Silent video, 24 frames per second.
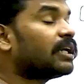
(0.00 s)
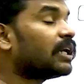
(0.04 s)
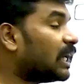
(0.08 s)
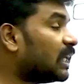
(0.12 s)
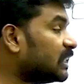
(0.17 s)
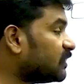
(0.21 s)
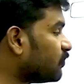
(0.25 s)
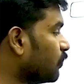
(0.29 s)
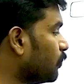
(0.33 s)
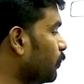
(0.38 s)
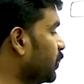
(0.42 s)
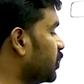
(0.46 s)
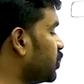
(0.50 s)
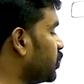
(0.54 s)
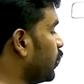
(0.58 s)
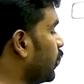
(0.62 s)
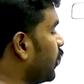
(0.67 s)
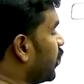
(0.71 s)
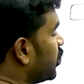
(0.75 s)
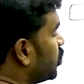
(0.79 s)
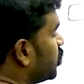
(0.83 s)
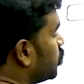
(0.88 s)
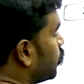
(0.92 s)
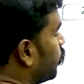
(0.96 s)
Transformation
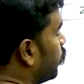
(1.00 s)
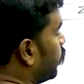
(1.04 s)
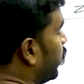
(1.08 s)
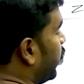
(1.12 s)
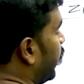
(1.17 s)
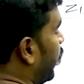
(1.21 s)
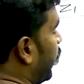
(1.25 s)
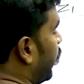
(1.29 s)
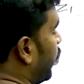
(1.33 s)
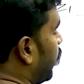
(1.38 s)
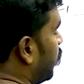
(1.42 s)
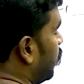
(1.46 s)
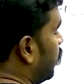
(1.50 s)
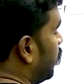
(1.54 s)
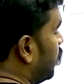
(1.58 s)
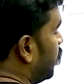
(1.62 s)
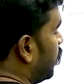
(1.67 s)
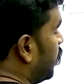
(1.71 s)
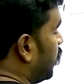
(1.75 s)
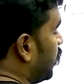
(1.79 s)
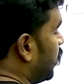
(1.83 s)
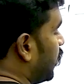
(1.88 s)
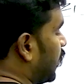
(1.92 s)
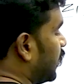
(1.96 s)
ratio K.
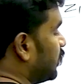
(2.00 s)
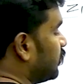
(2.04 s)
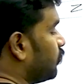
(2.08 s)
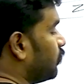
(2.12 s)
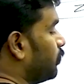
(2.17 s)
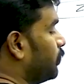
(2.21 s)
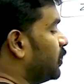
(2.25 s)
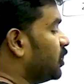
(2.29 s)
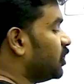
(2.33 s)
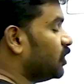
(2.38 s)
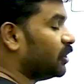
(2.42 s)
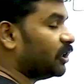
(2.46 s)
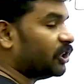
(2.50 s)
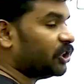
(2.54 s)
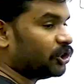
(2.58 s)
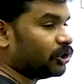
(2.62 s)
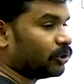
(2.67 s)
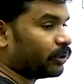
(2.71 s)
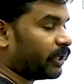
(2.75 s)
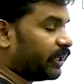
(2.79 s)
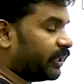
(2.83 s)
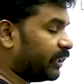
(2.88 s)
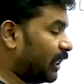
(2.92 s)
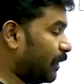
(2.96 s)
Transformation
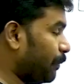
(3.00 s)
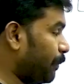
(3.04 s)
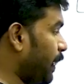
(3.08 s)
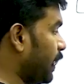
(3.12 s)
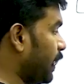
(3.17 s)
ratio K. That